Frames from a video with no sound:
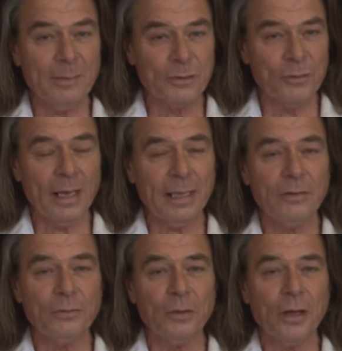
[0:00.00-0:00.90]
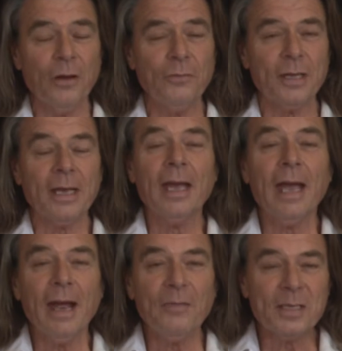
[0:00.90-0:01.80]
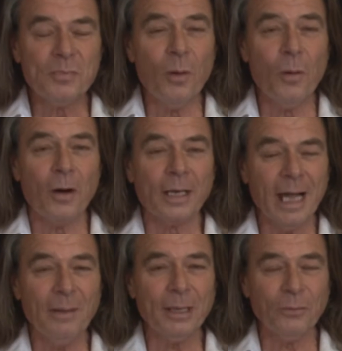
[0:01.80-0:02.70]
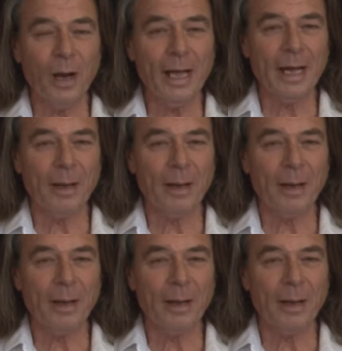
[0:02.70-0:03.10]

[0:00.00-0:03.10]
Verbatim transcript: keeps trucking through COVID, and there's more coming right